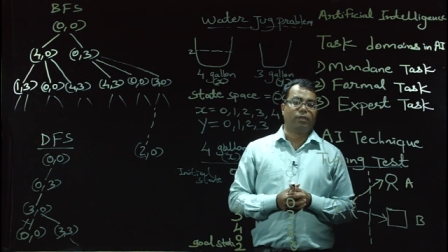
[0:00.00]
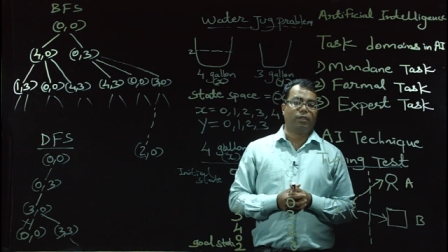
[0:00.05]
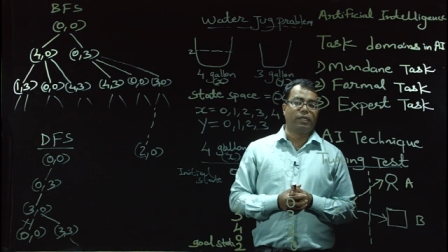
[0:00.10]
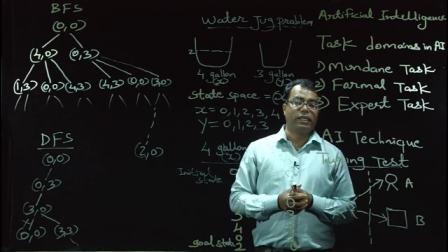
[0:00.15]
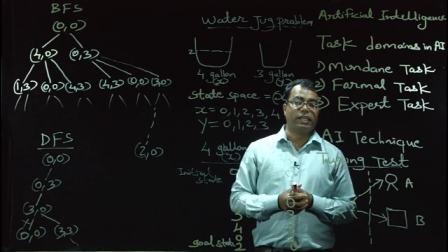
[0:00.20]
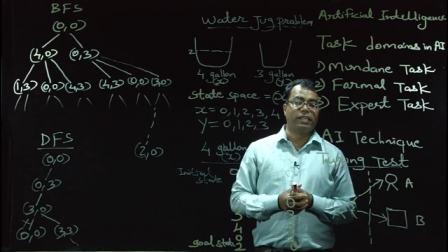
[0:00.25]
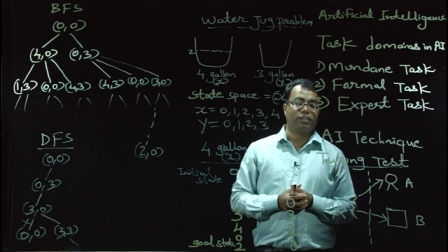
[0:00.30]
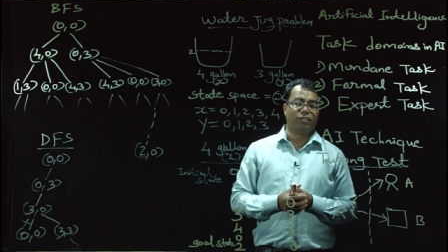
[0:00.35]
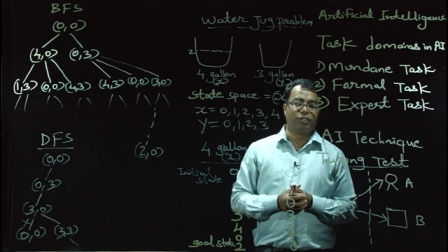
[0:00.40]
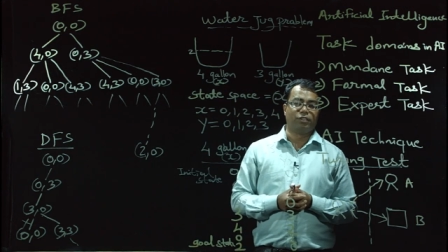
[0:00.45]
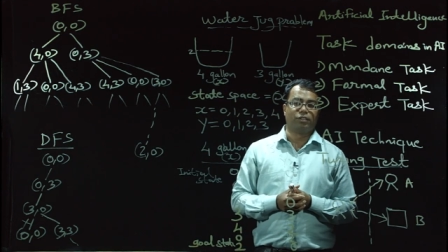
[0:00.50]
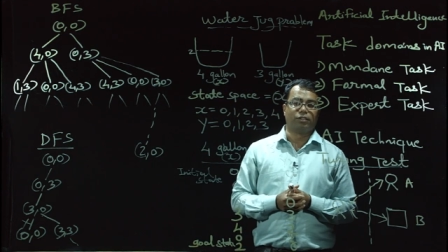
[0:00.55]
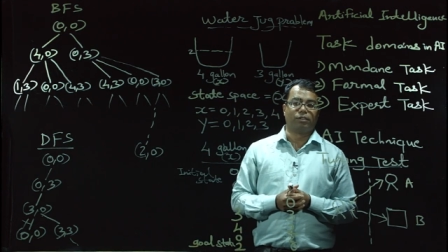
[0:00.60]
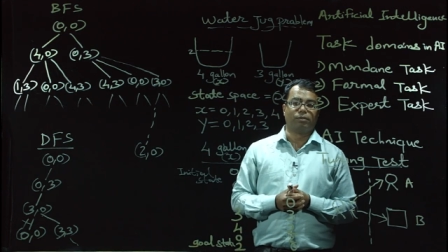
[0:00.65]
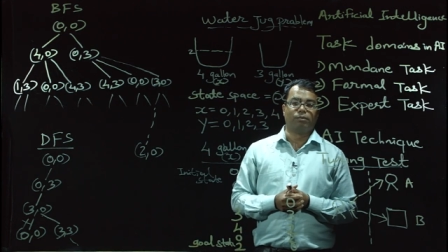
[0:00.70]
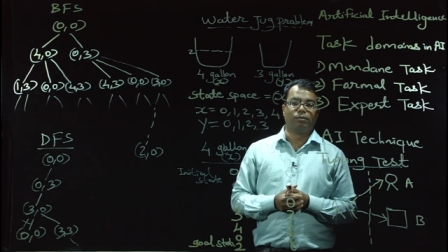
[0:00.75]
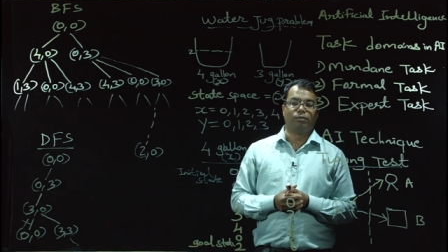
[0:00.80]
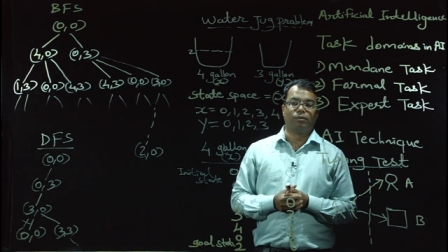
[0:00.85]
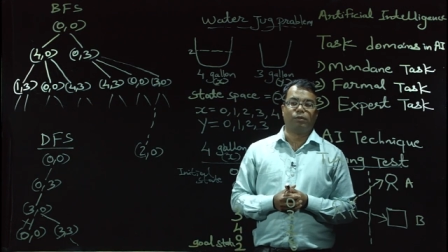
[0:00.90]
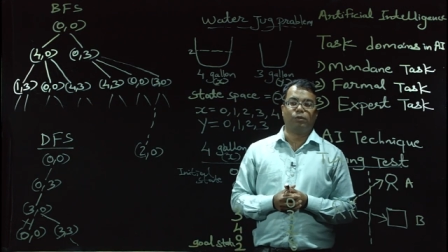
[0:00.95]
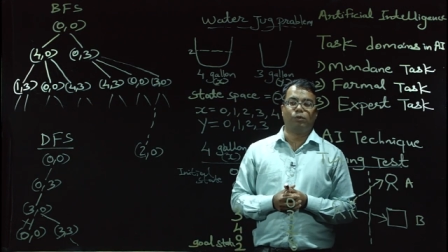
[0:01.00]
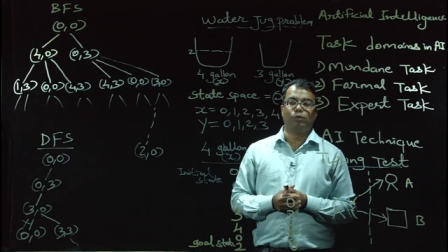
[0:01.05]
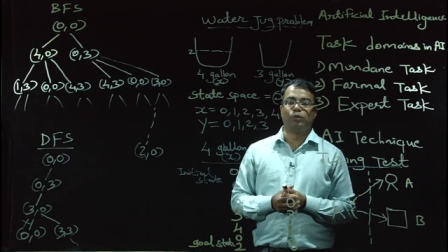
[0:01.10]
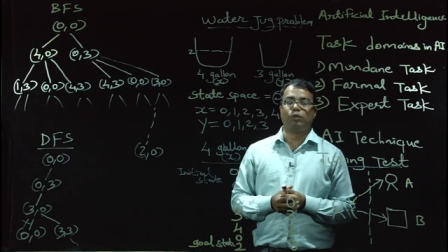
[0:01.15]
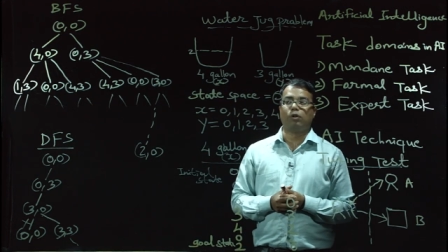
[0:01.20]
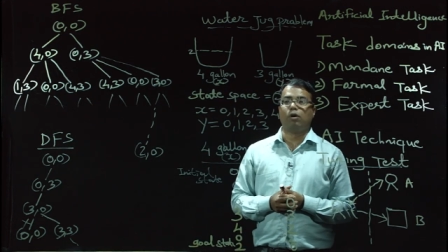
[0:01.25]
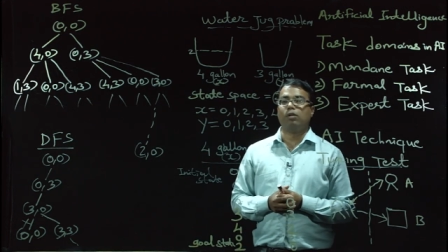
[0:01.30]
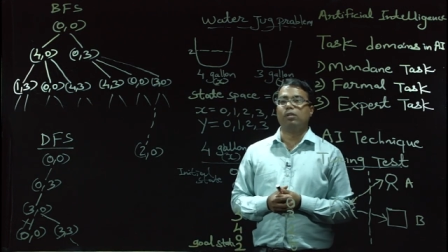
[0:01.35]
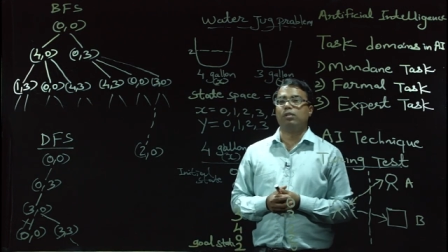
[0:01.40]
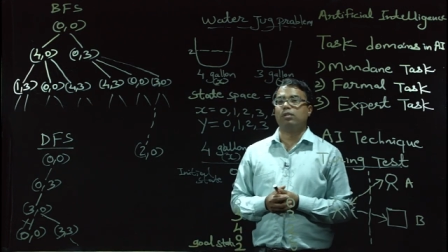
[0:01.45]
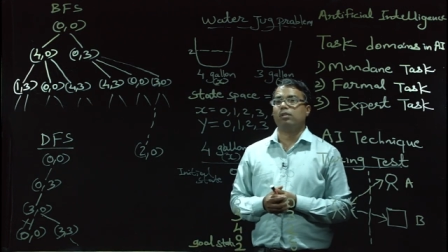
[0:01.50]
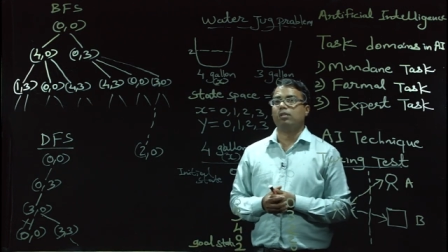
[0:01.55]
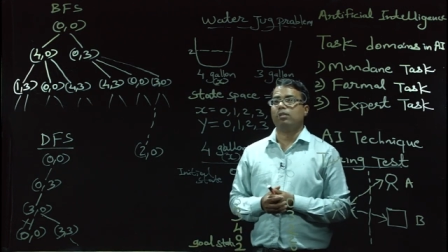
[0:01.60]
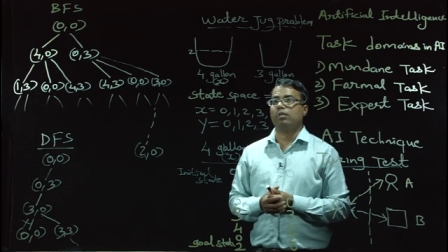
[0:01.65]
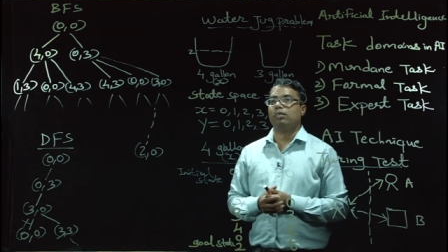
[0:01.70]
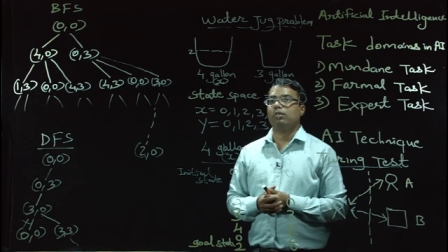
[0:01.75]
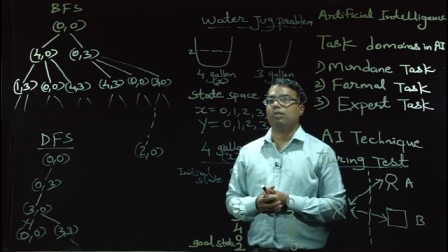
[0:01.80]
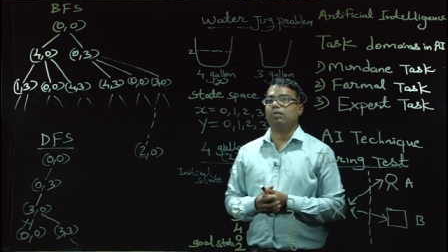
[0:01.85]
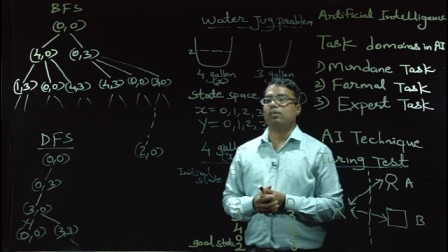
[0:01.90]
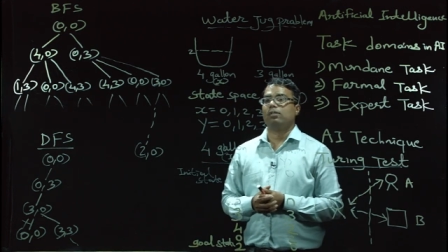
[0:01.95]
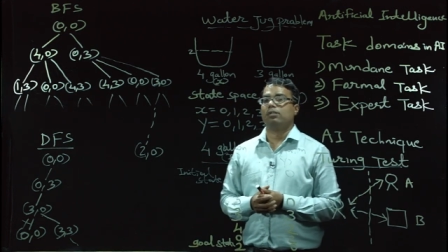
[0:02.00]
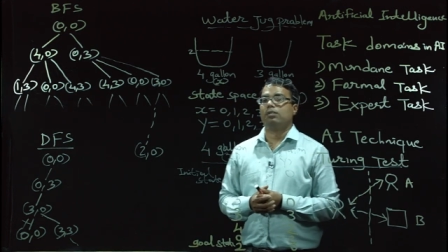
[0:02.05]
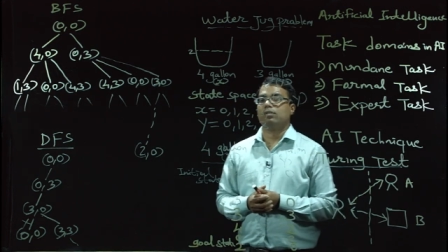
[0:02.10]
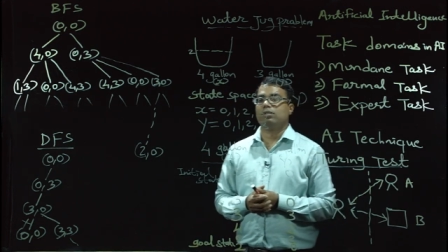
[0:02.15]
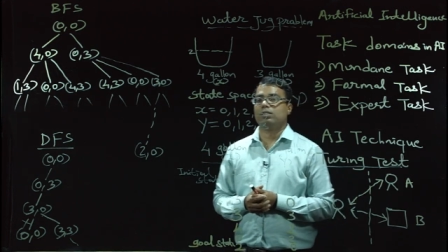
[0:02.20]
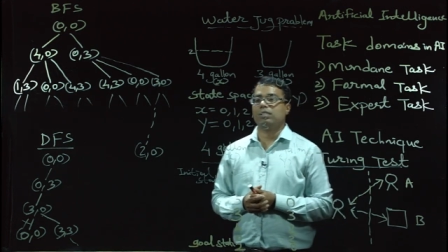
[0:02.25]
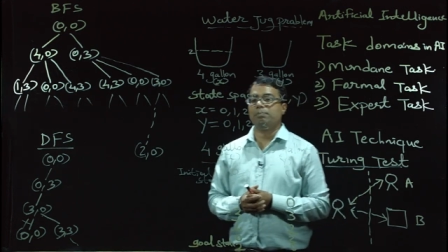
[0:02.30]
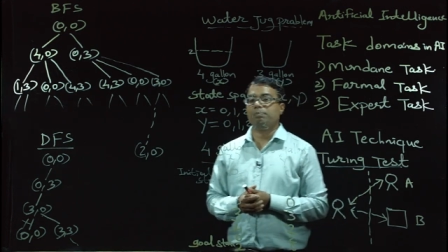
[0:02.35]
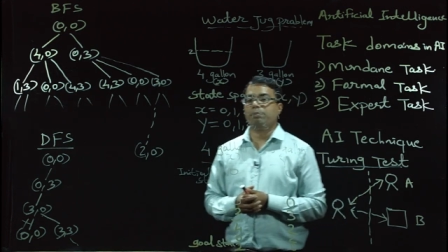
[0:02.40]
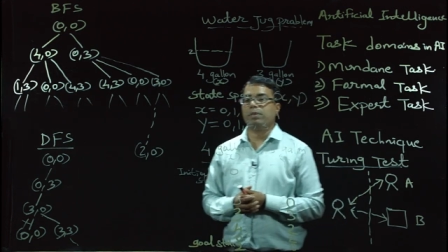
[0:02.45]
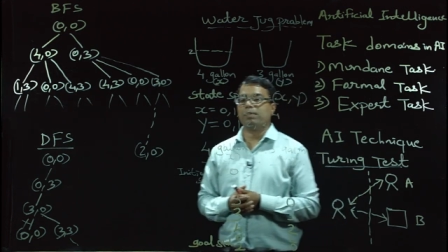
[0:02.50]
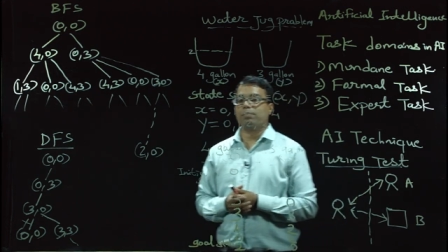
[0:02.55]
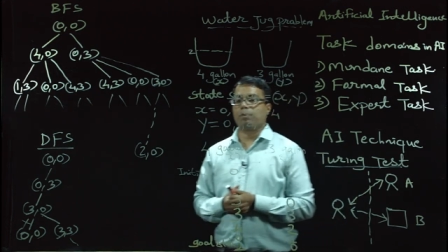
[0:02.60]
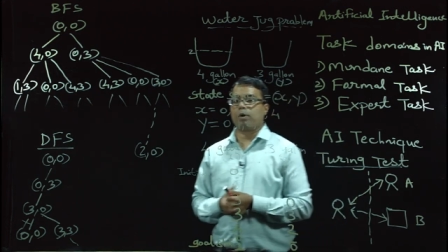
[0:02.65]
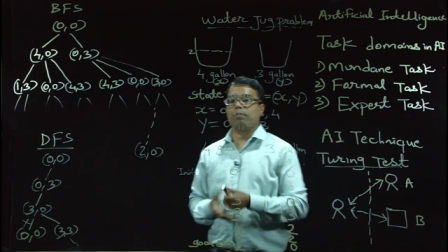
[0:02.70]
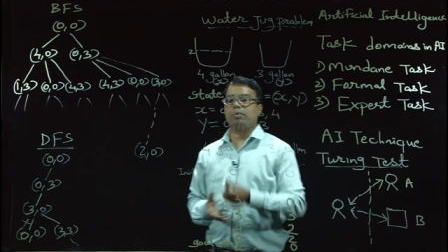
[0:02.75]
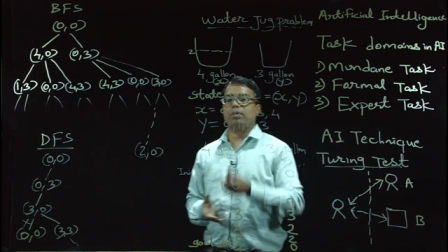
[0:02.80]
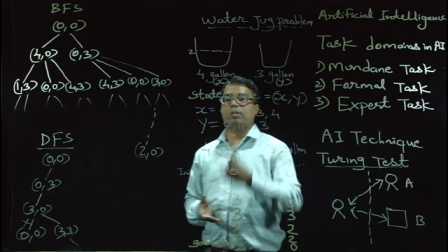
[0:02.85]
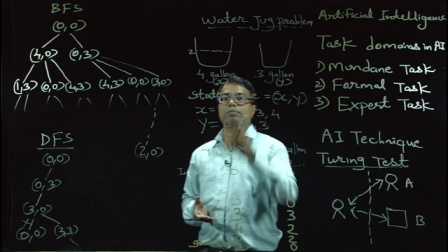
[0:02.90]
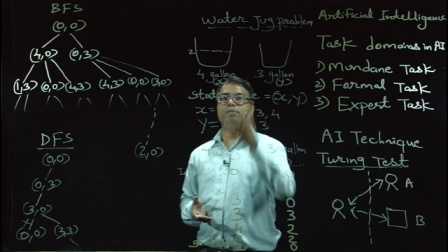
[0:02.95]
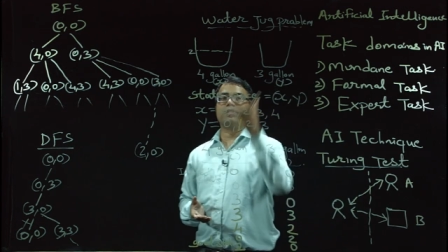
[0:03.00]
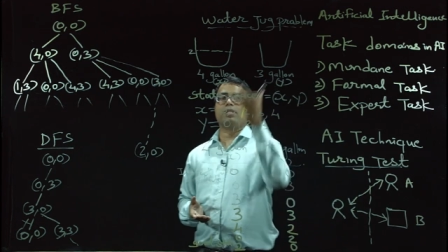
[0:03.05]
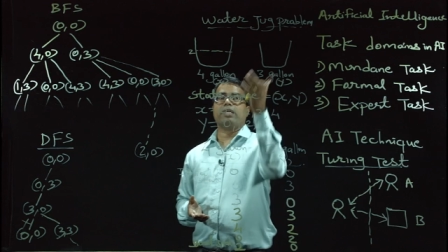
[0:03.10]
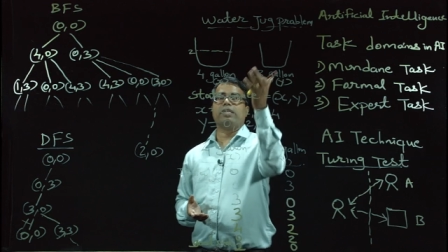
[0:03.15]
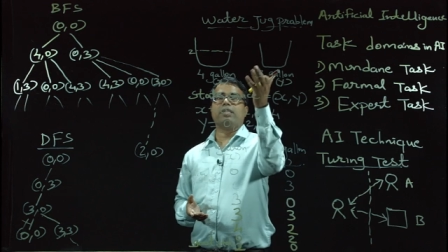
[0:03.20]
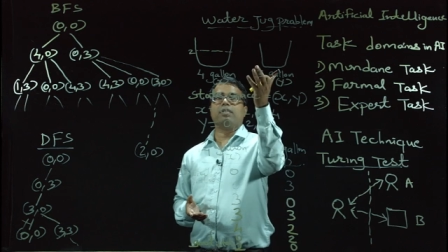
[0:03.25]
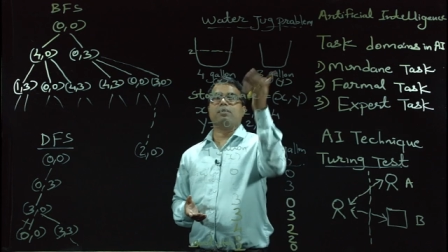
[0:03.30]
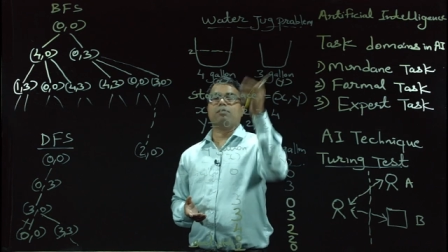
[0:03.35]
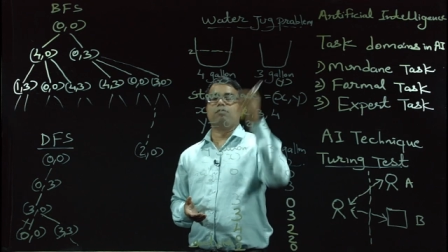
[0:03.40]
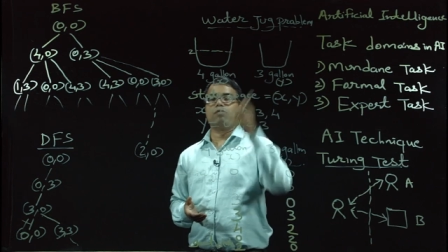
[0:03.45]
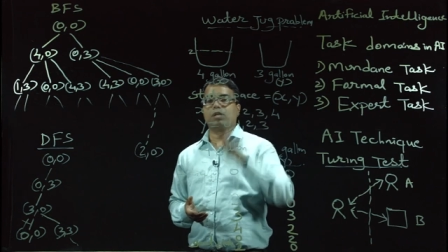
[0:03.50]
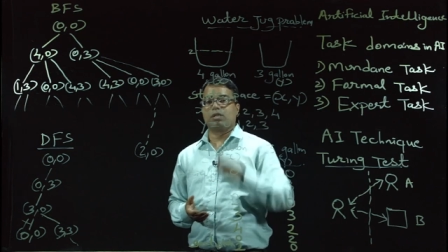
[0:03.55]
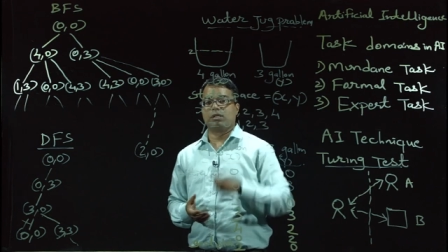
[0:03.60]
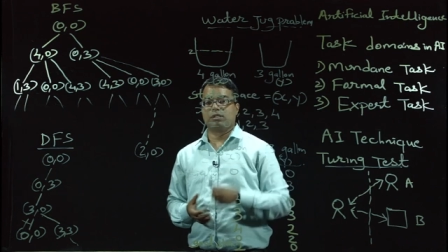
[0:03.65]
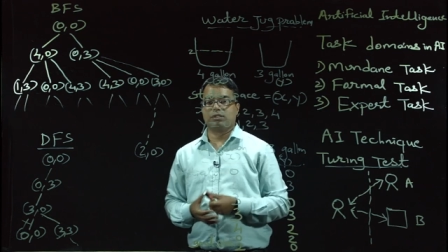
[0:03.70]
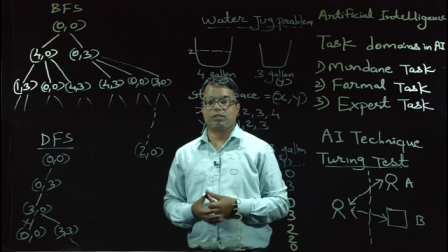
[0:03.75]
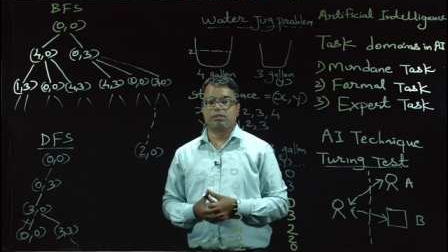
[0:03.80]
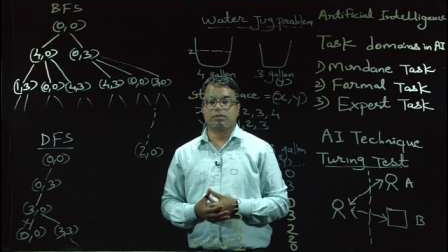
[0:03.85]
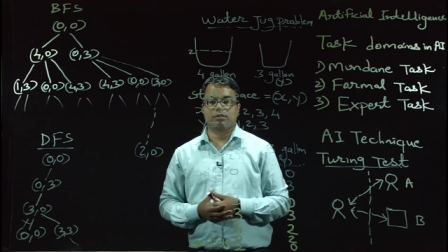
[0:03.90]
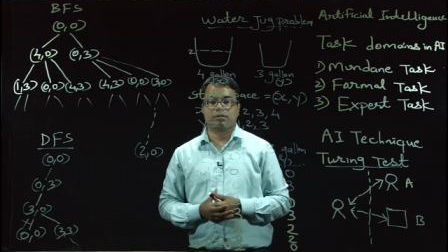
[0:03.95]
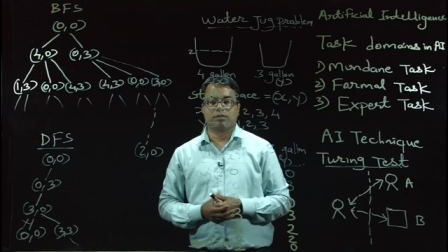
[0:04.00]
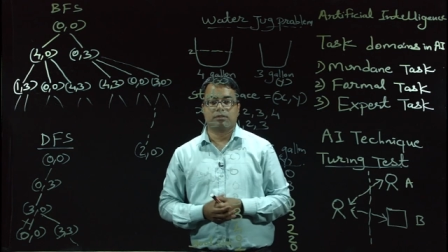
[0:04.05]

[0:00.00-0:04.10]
AI system to solve simple problems like water jug.